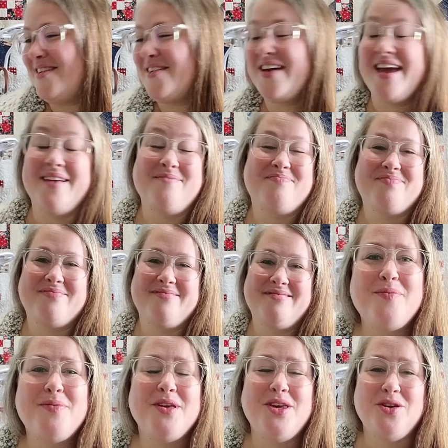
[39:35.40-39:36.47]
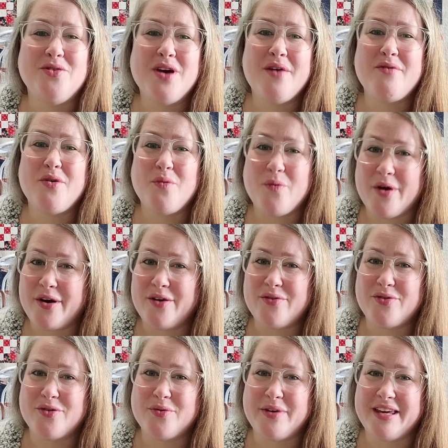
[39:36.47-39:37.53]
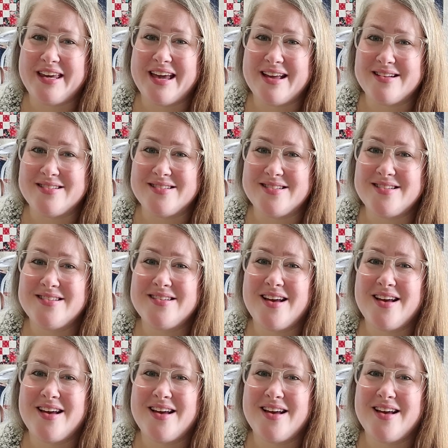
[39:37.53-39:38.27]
Okay. I hope that you have a wonderful weekend.